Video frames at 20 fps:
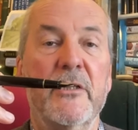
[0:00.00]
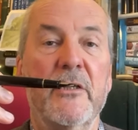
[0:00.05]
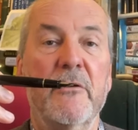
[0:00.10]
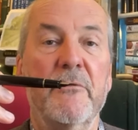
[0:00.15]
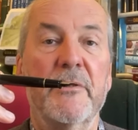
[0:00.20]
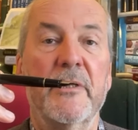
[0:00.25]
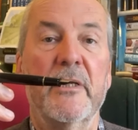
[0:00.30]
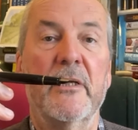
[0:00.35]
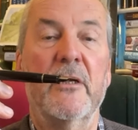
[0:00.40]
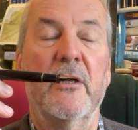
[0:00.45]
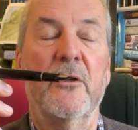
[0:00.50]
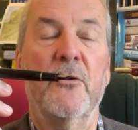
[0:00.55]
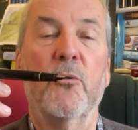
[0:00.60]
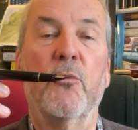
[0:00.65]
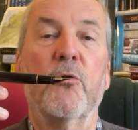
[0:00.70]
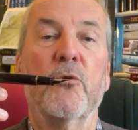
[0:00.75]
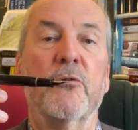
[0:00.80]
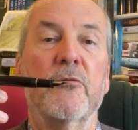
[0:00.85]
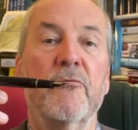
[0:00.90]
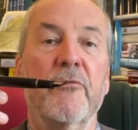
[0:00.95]
to using an
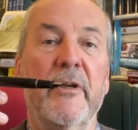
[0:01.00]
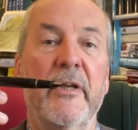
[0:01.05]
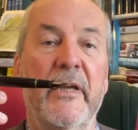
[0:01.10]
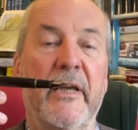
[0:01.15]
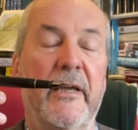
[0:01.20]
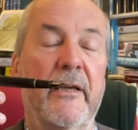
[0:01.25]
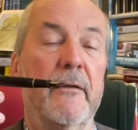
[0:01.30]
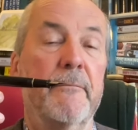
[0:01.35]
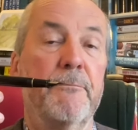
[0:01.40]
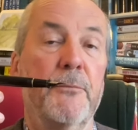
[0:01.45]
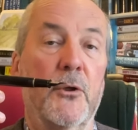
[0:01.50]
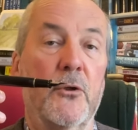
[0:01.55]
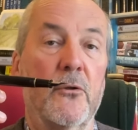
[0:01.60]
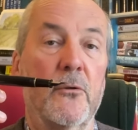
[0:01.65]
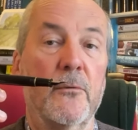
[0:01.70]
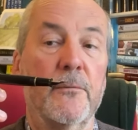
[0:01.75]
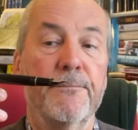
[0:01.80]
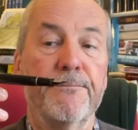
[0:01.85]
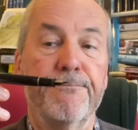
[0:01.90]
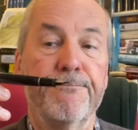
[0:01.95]
ordinary ink
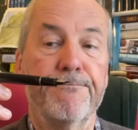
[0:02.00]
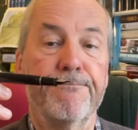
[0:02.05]
bottle.